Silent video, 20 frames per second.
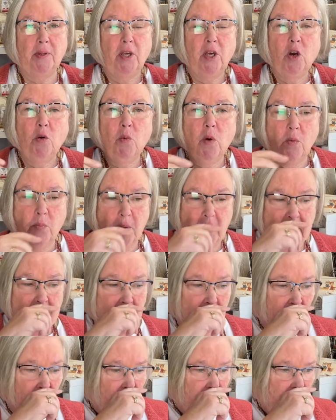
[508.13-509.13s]
what we
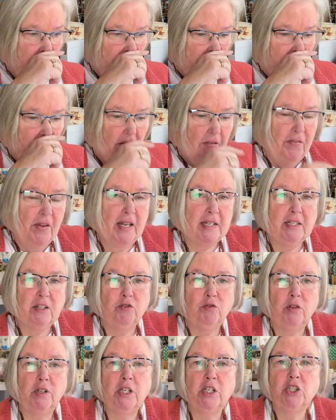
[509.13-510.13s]
now think of as a
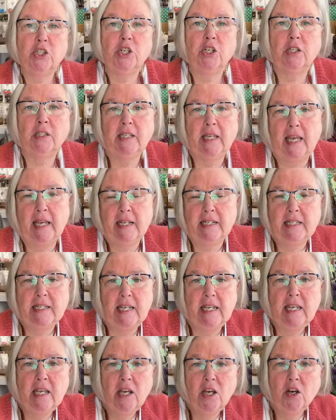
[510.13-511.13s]
traditional
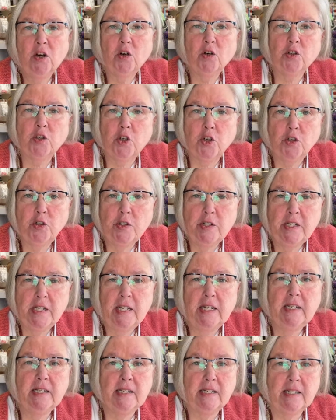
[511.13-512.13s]
Guernsey or
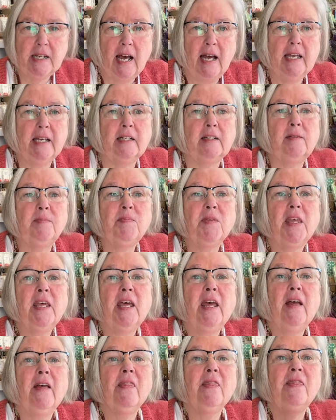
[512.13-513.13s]
Guernsey style.
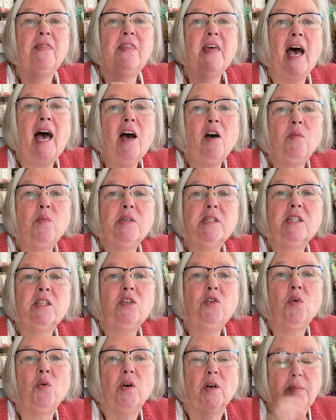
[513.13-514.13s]
That was the
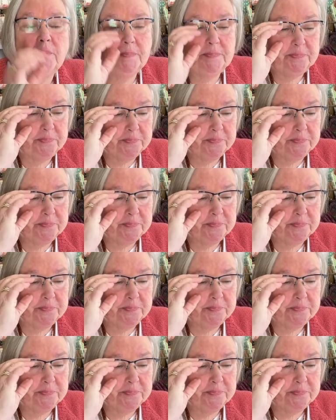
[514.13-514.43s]
norm.